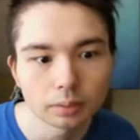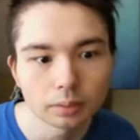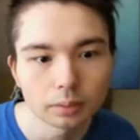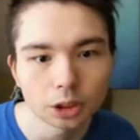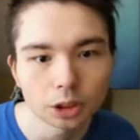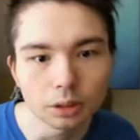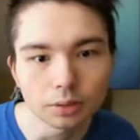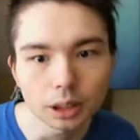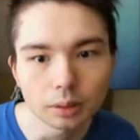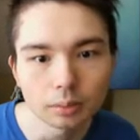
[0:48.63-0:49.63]

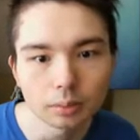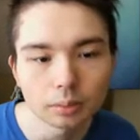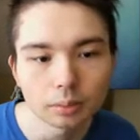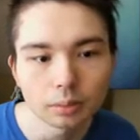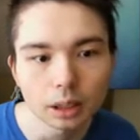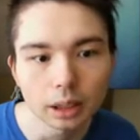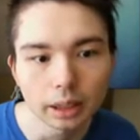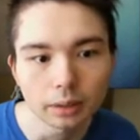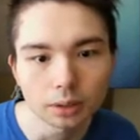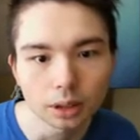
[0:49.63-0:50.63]
g3, knight
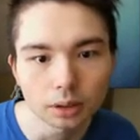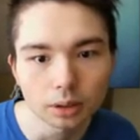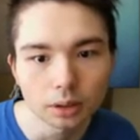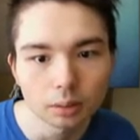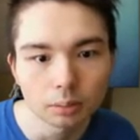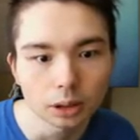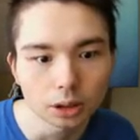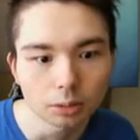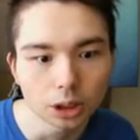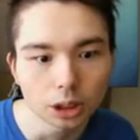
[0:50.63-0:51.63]
f6,
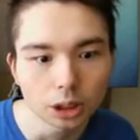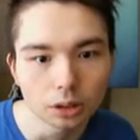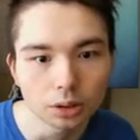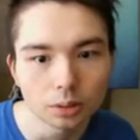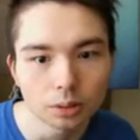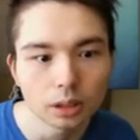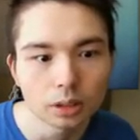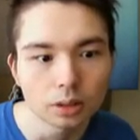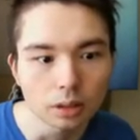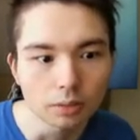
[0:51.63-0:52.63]
bishop g2,
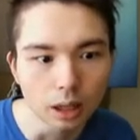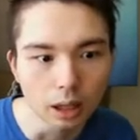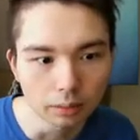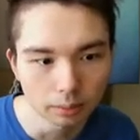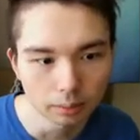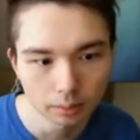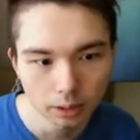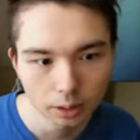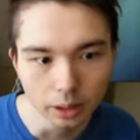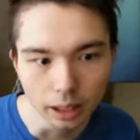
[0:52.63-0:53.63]
d5.
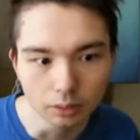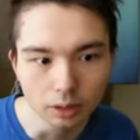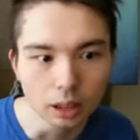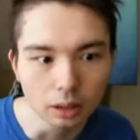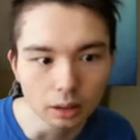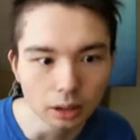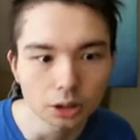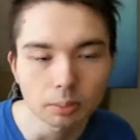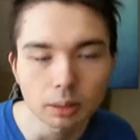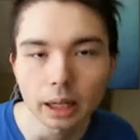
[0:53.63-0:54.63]
We have the
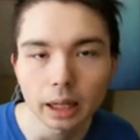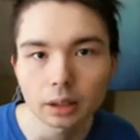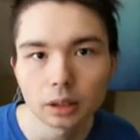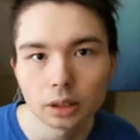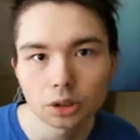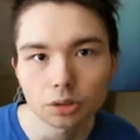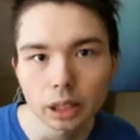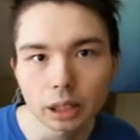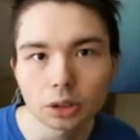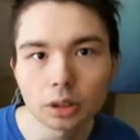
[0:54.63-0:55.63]
English. Black
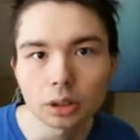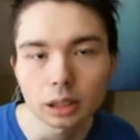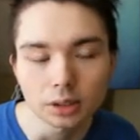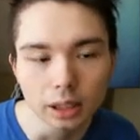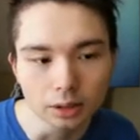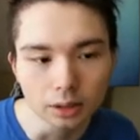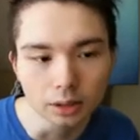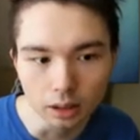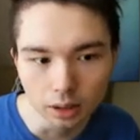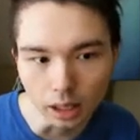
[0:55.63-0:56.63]
strikes early in the
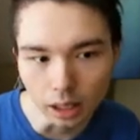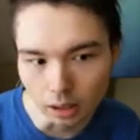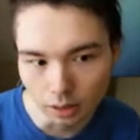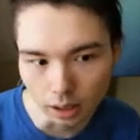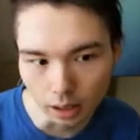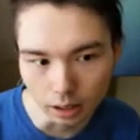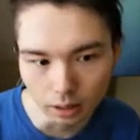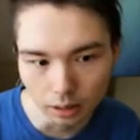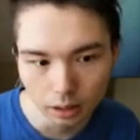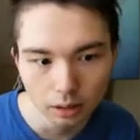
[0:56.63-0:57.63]
center, take,
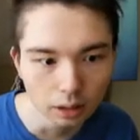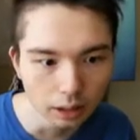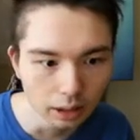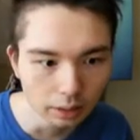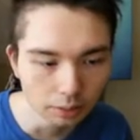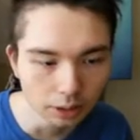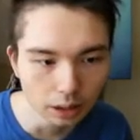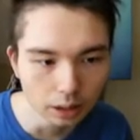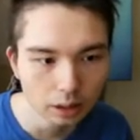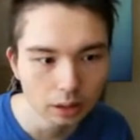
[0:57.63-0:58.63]
take, knight
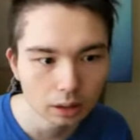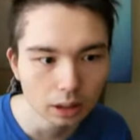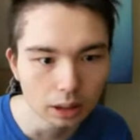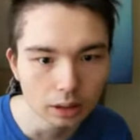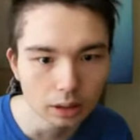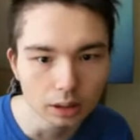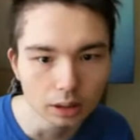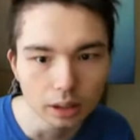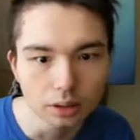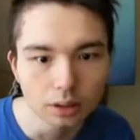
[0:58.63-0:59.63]
f3, knight
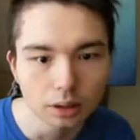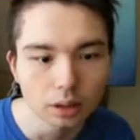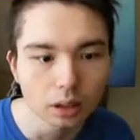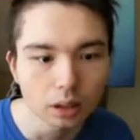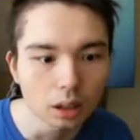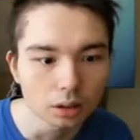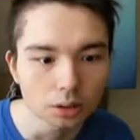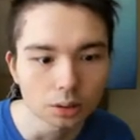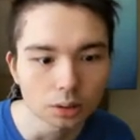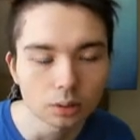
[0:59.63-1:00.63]
c6,
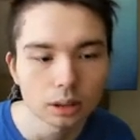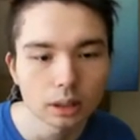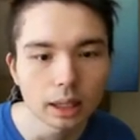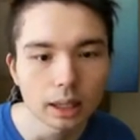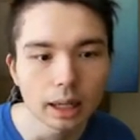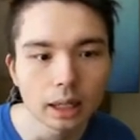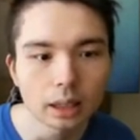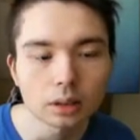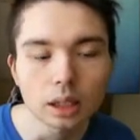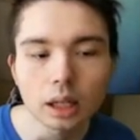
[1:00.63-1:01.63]
castle,
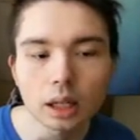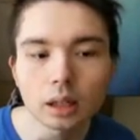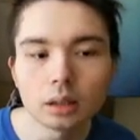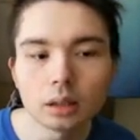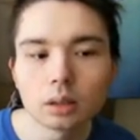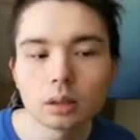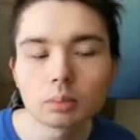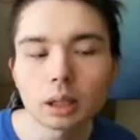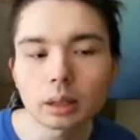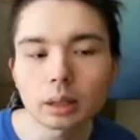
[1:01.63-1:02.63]
and here
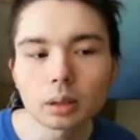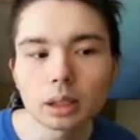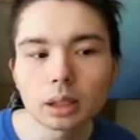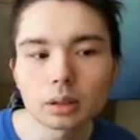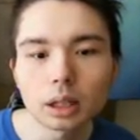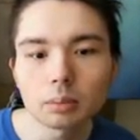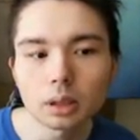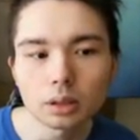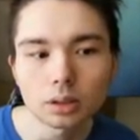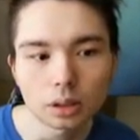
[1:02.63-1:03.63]
black plays knight
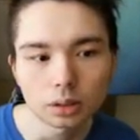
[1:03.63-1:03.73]
b6,